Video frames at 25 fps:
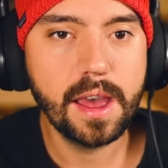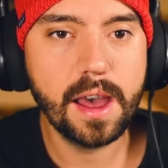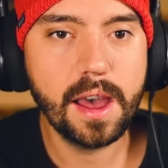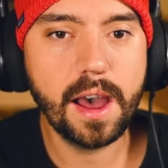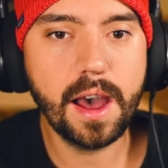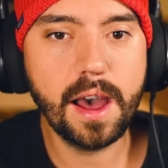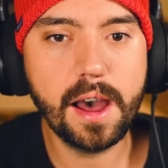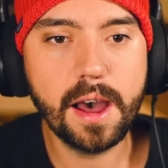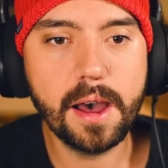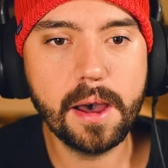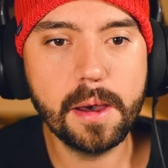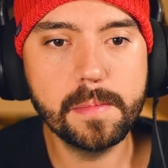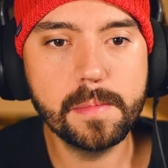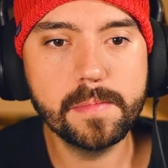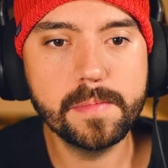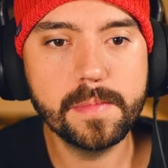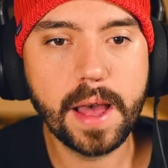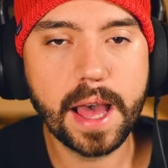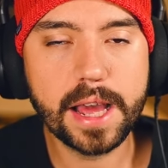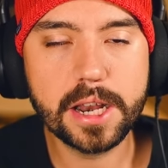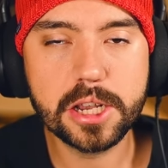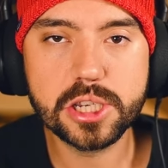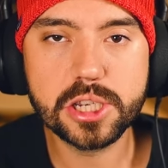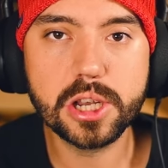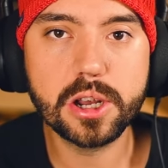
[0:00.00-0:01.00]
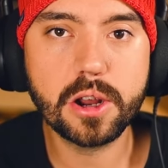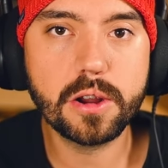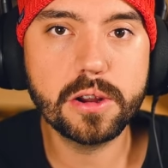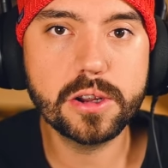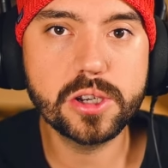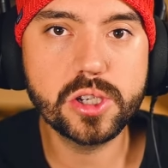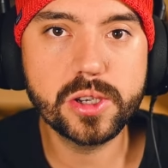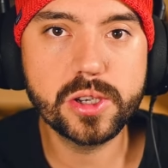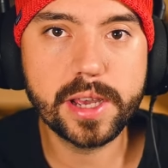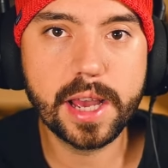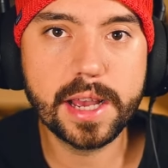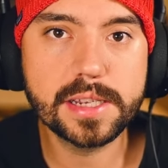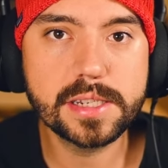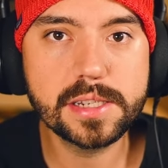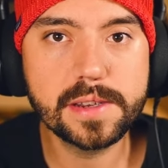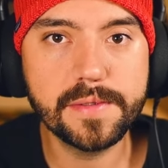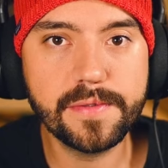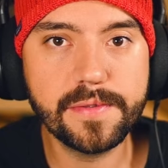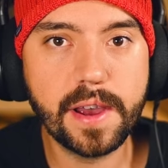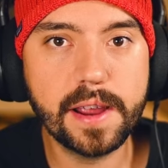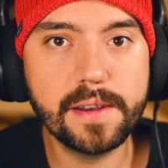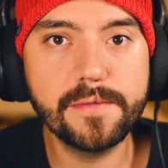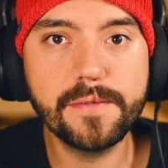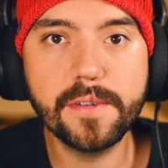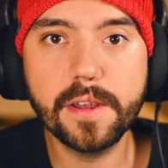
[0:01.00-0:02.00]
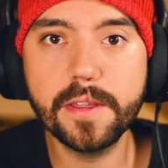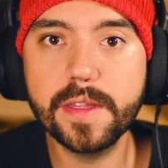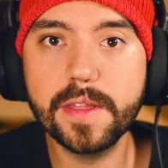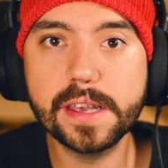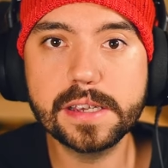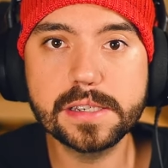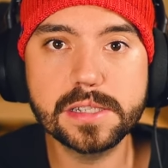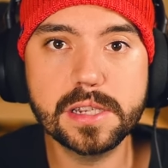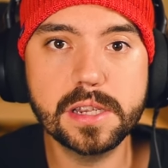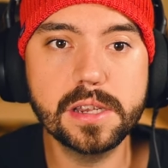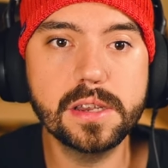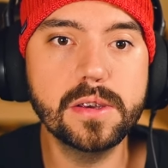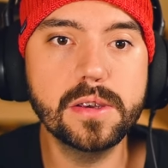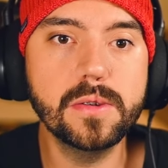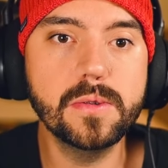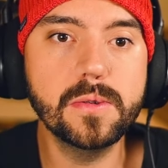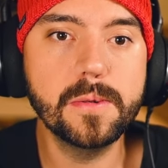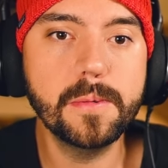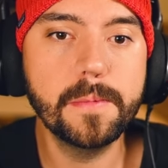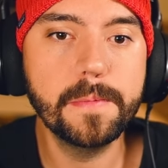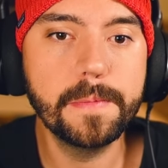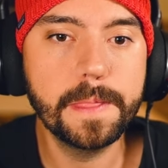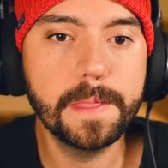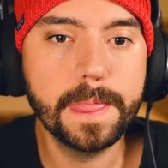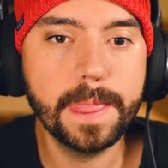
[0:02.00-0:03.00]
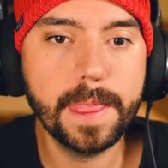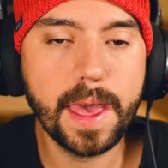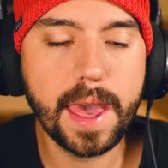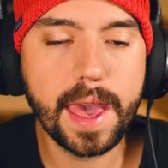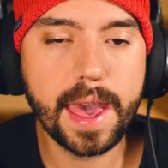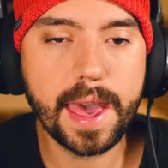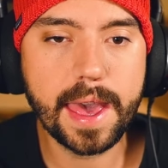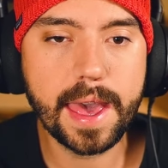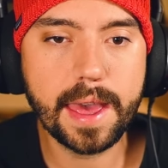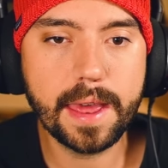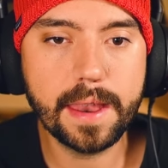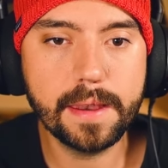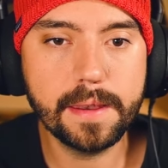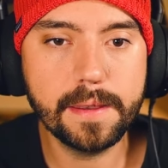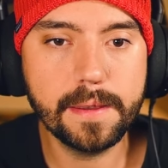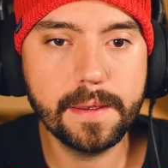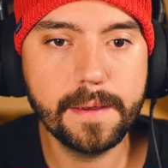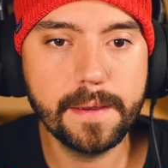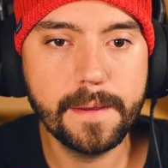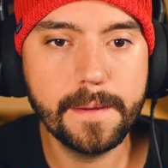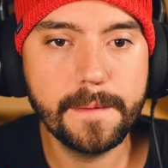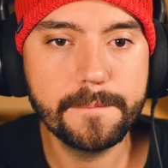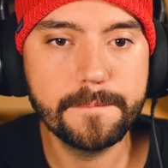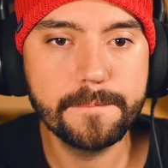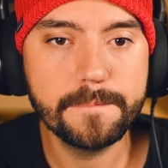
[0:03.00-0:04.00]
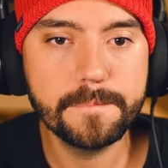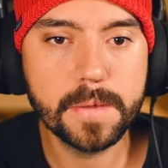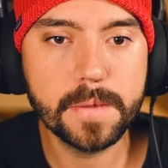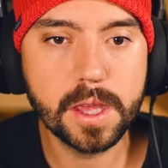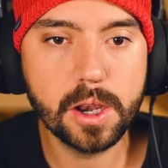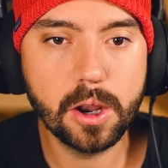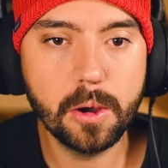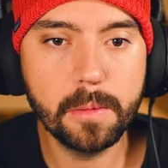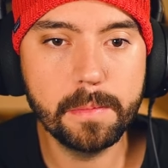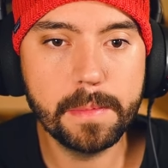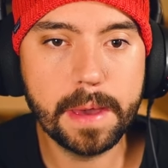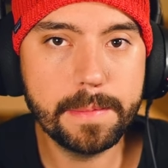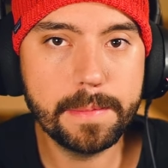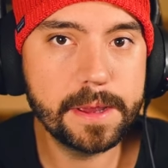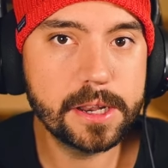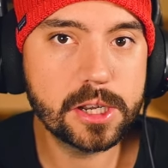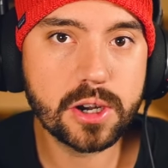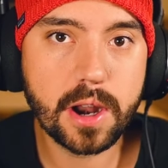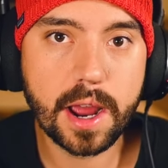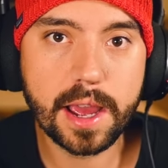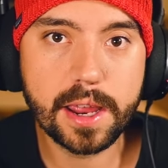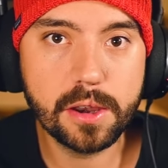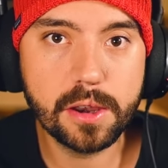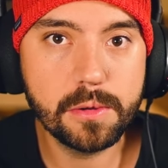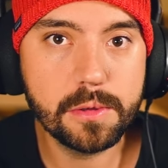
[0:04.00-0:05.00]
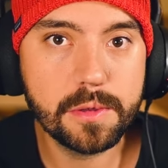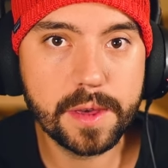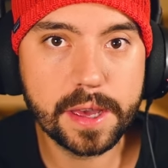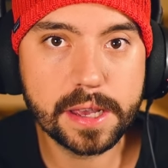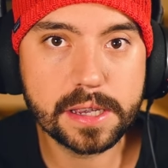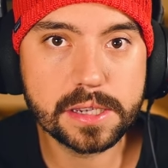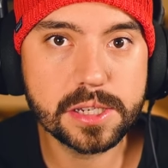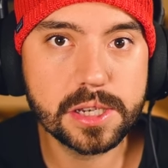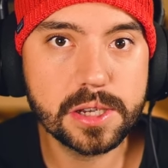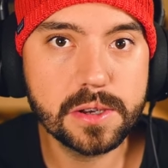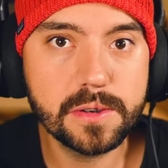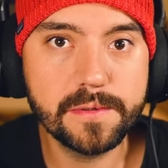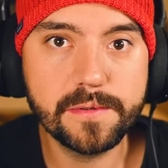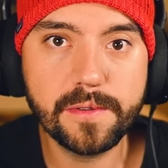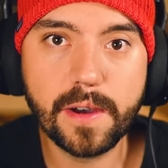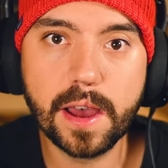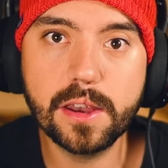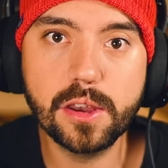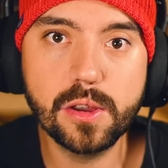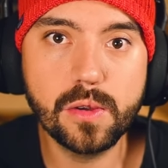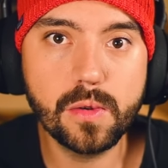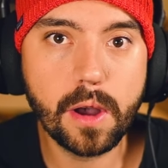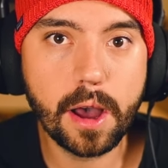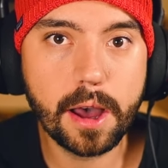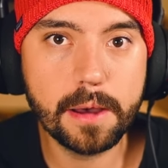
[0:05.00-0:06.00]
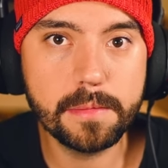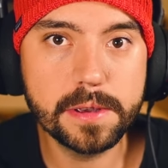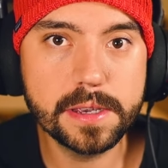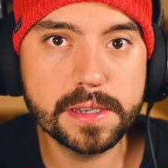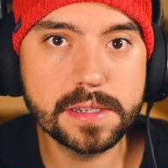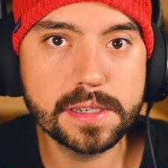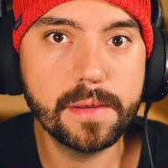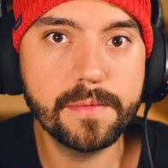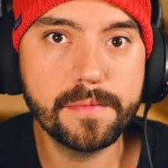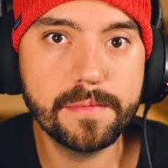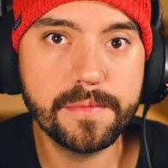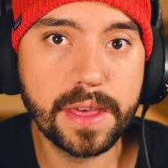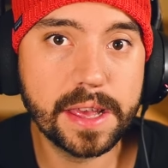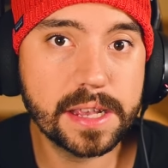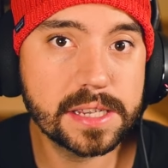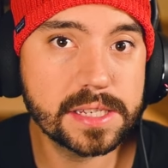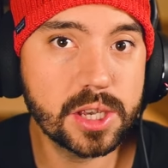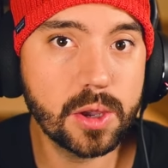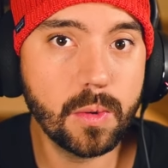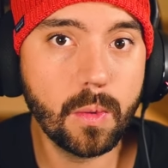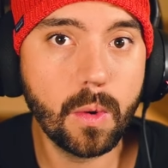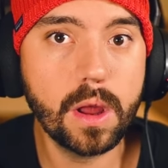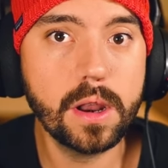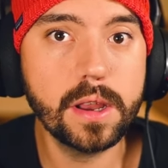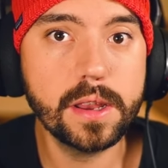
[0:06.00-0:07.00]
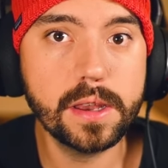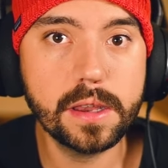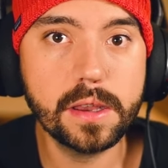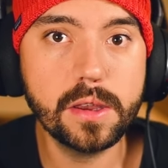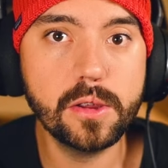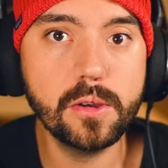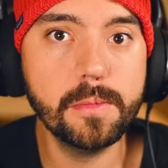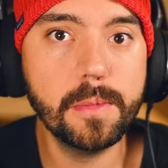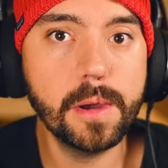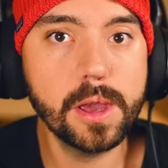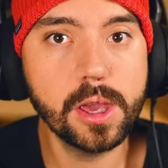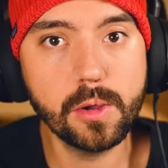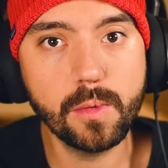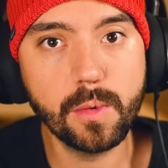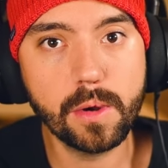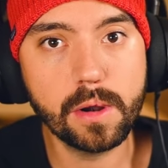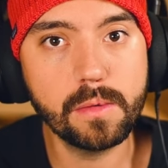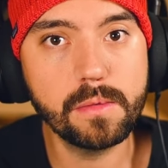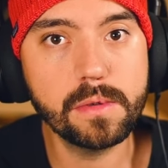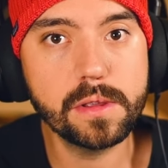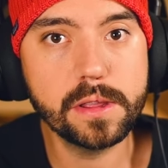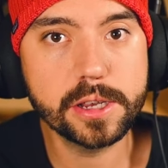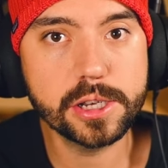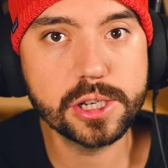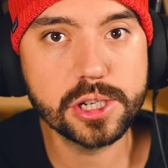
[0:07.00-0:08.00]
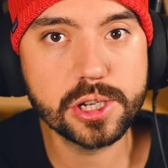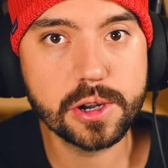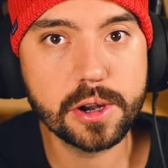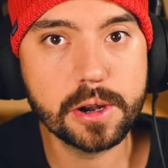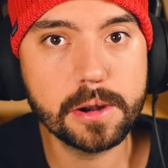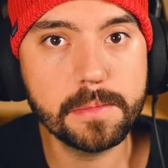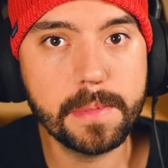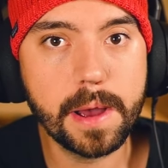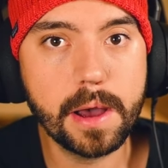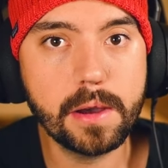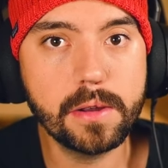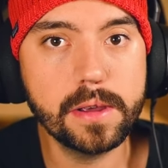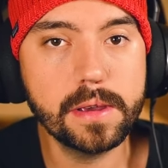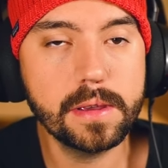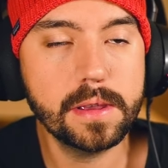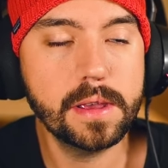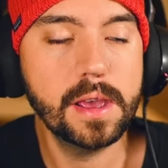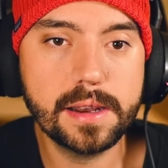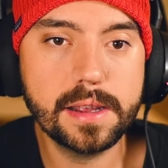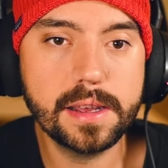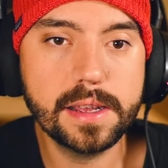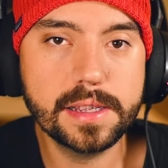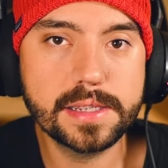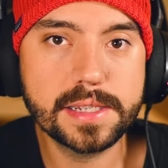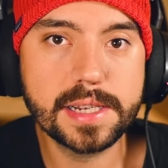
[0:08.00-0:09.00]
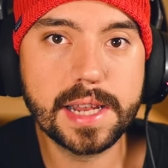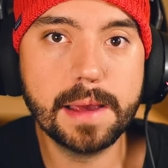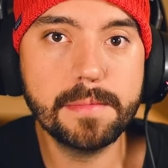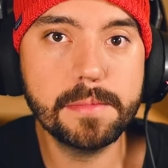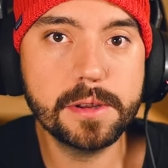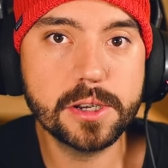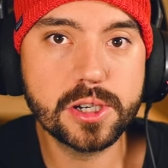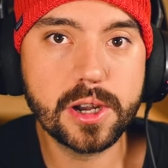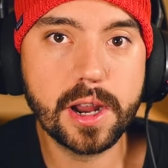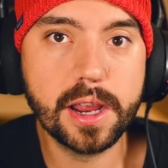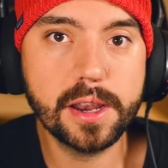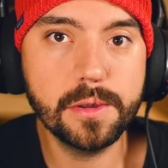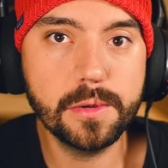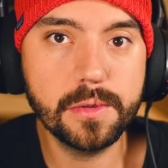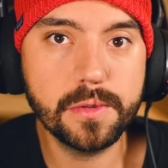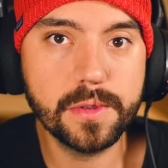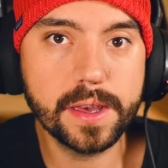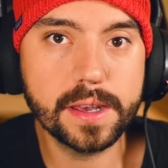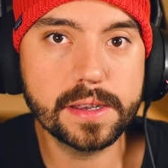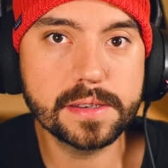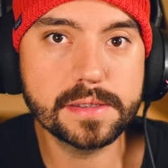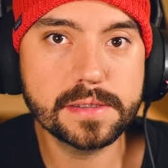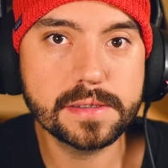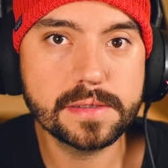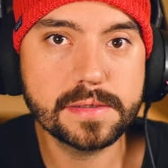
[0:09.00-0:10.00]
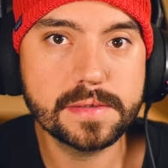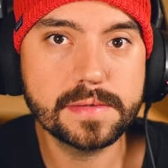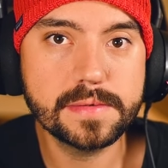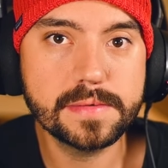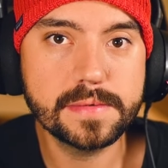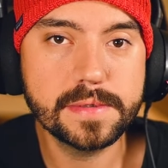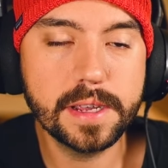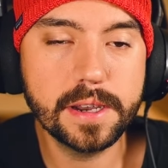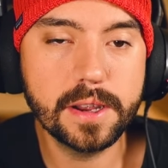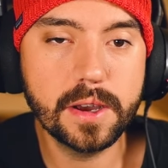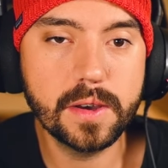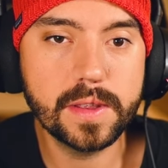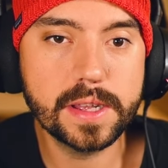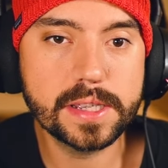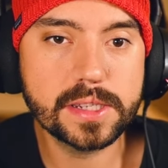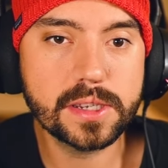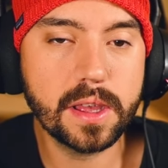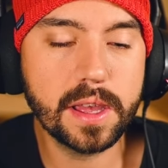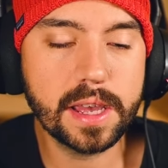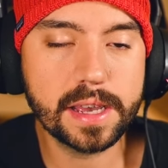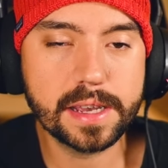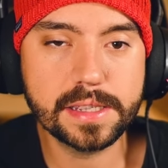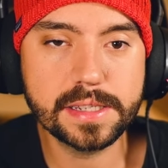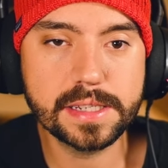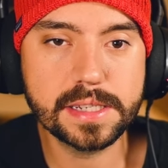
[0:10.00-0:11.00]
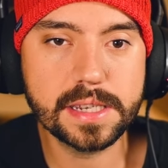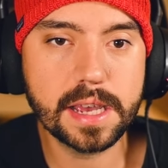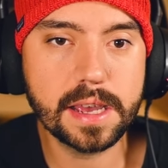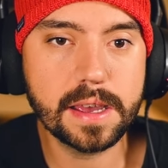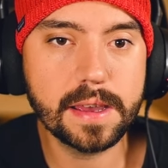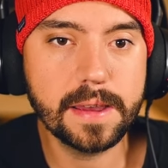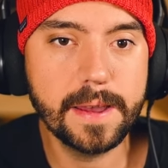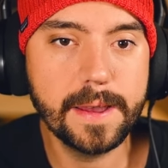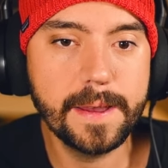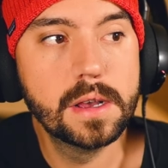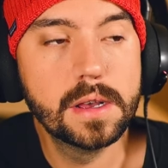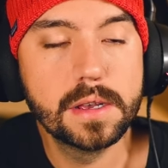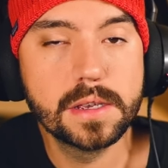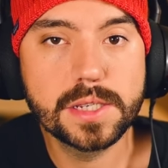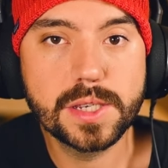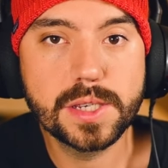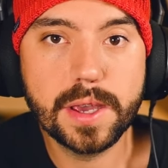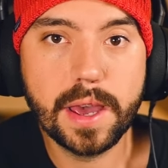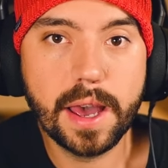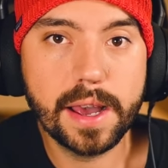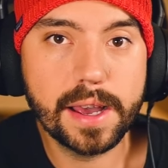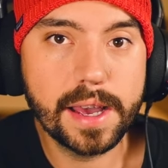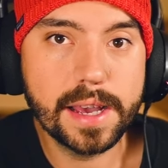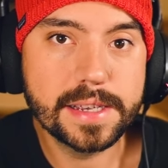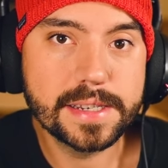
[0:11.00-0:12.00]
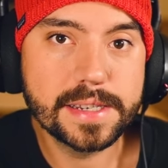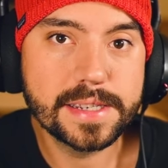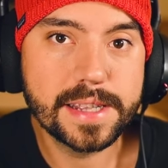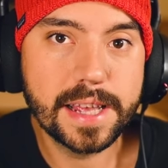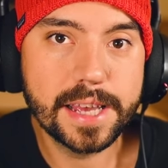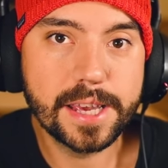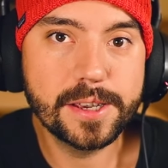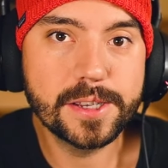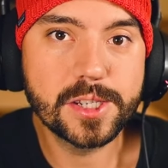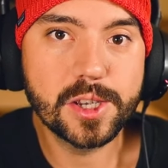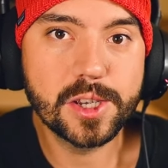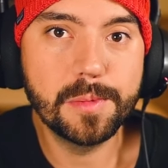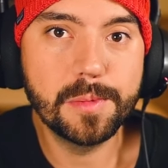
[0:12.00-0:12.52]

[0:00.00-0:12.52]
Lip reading: I just encourage you guys to find fun things to do and, you know, maybe try new things too. Find new hobbies, things that you wanted to do, but you weren't really sure about it. It's time to try new things. You know, that's all I can say. So yeah, guys, thank you so